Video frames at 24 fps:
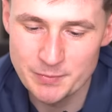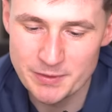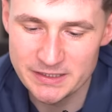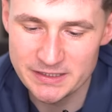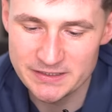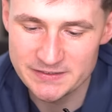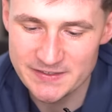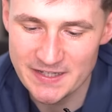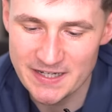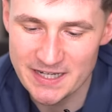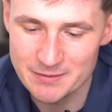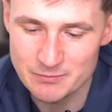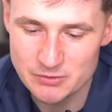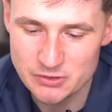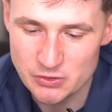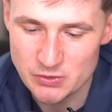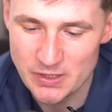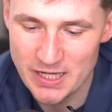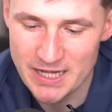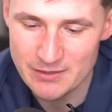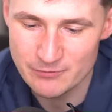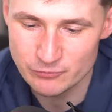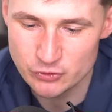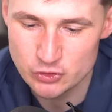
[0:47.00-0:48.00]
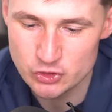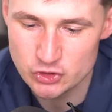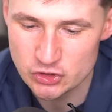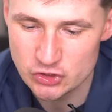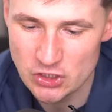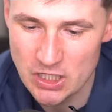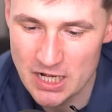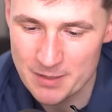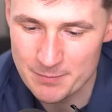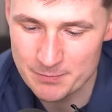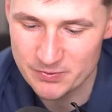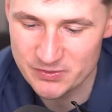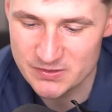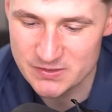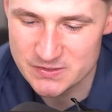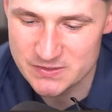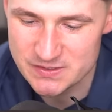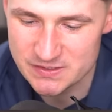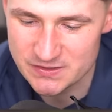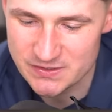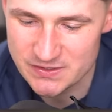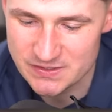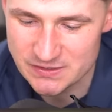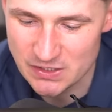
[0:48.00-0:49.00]
you many times. You have to stop.
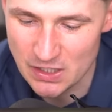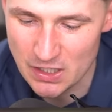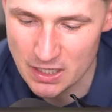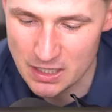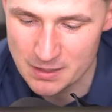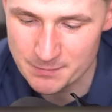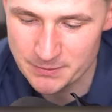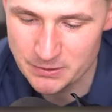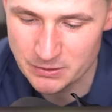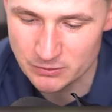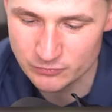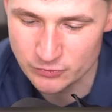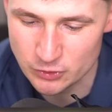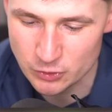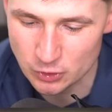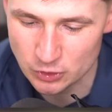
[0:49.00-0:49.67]
This this hobby of